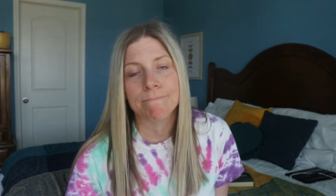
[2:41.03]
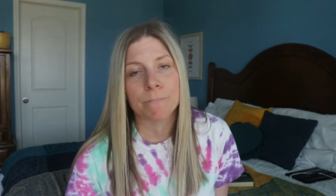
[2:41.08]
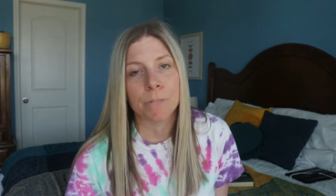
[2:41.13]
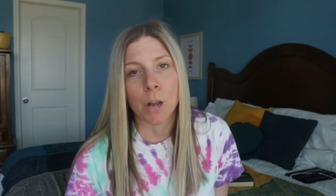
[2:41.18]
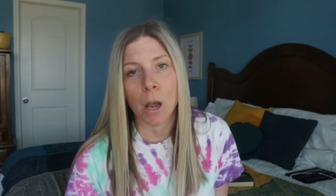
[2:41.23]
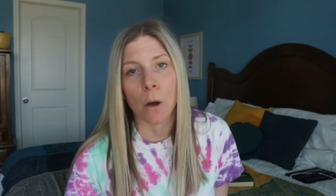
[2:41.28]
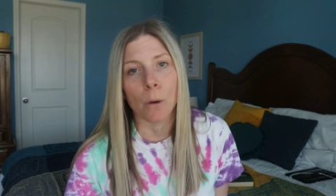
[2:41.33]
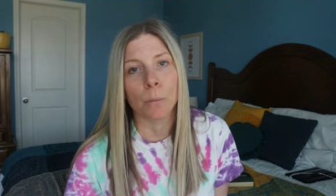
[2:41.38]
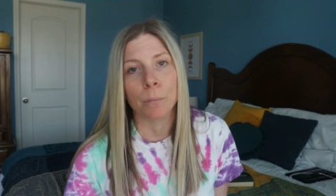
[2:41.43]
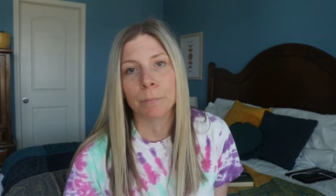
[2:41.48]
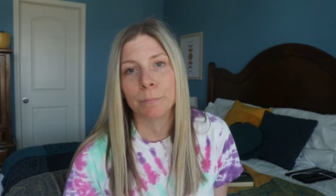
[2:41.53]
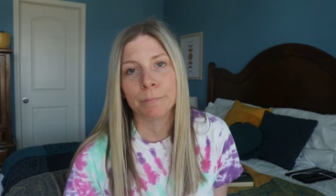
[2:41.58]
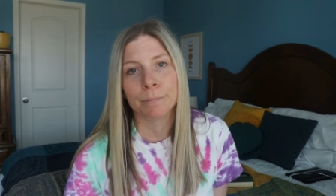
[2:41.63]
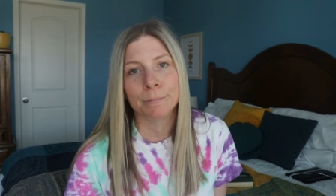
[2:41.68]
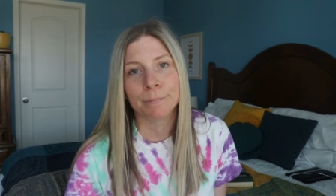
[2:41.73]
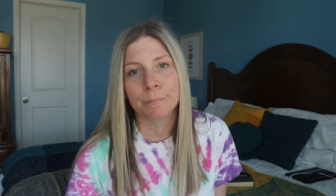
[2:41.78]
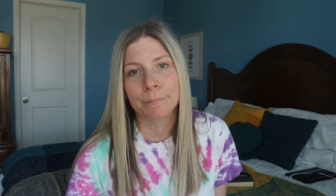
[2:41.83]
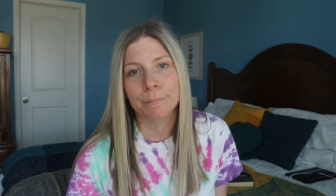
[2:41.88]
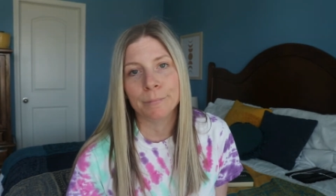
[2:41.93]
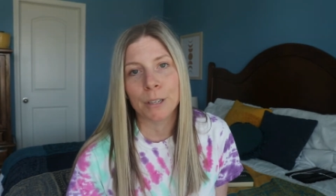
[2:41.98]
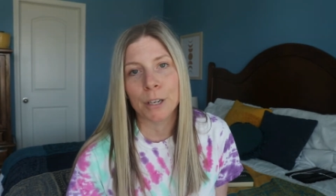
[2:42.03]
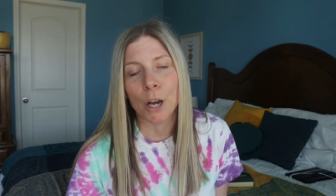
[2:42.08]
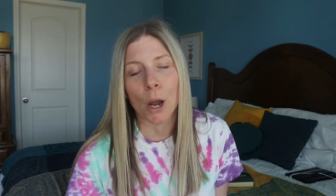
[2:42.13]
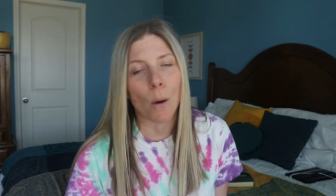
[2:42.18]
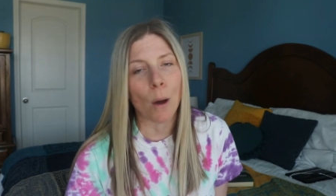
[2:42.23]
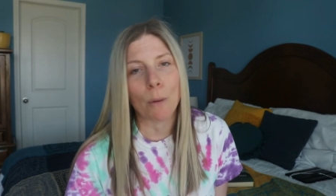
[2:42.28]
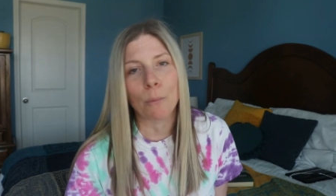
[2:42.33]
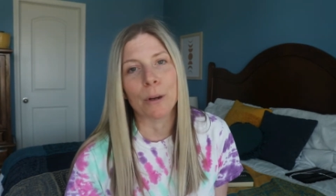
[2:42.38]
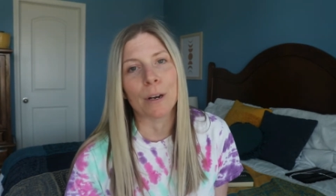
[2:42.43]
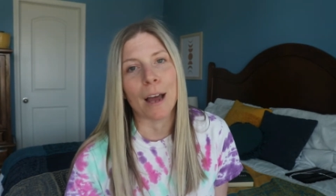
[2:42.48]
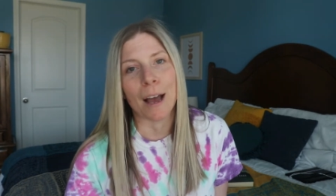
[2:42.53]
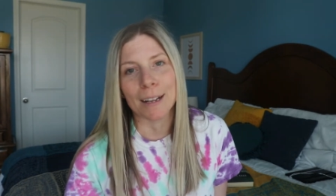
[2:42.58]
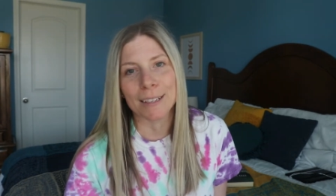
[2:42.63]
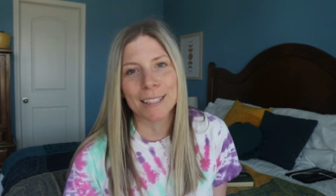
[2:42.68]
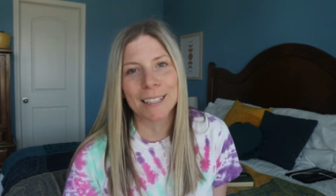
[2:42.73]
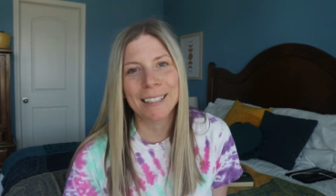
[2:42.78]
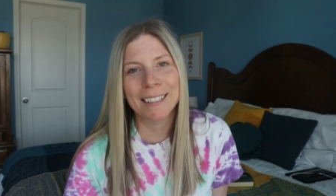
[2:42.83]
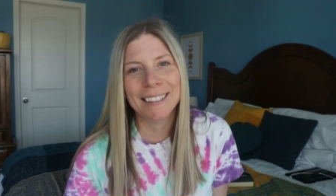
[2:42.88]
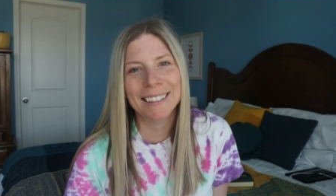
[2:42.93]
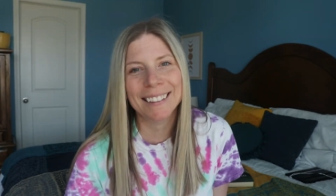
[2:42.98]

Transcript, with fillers: No. No, I would not.